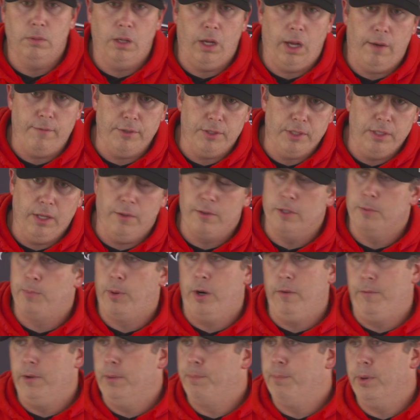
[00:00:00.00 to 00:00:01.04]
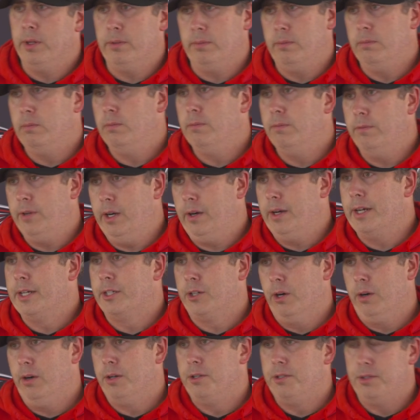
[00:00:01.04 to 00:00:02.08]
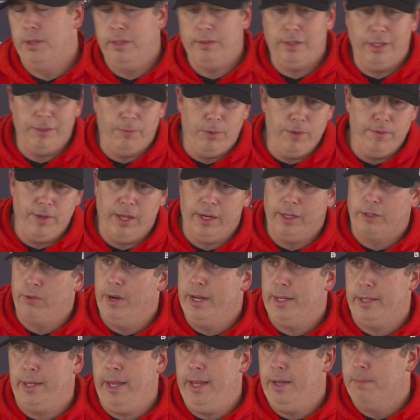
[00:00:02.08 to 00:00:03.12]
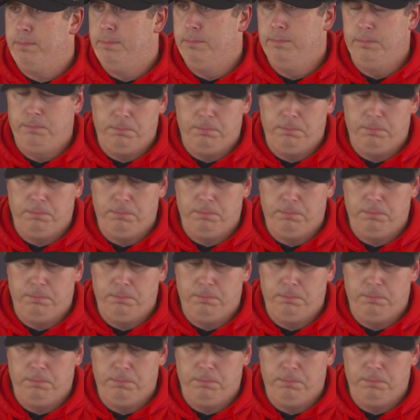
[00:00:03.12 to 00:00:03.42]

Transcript: obviously nothing's perfect, but very encouraged. I think we've had a great camp.